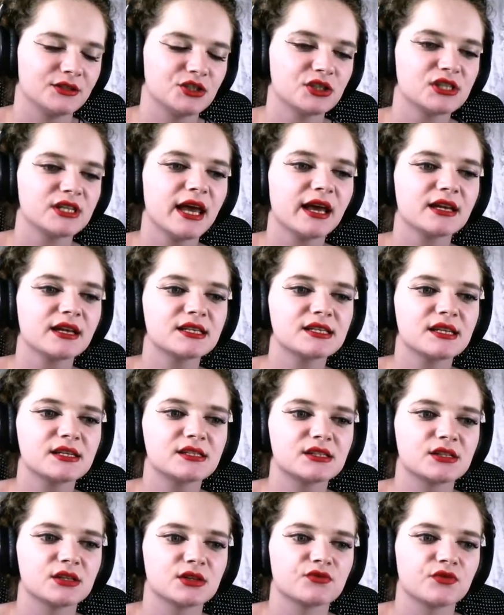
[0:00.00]
Just like
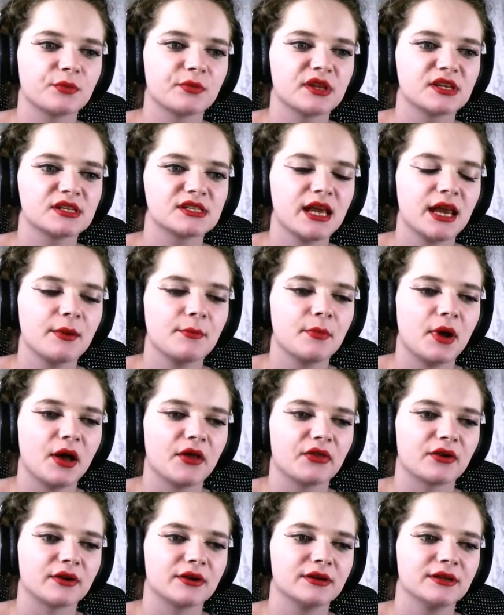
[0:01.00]
sisters from the same
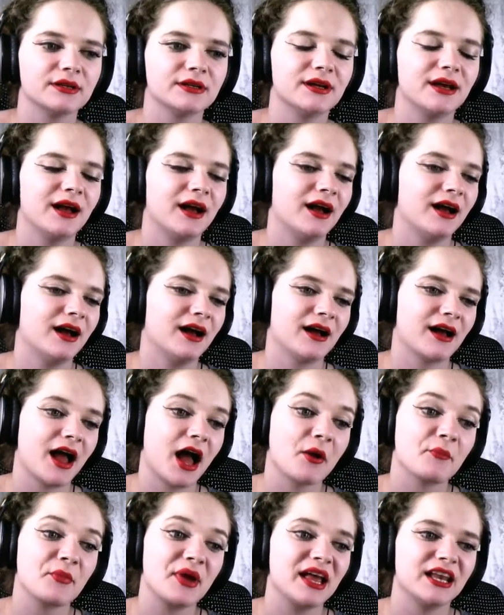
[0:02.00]
mother. Haha,
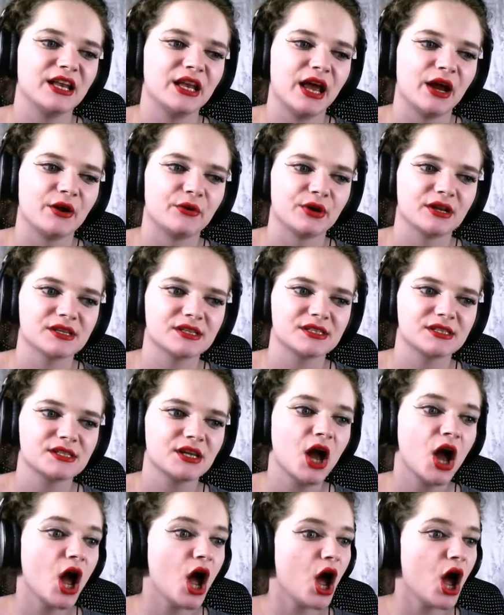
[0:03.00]
I'm hilarious.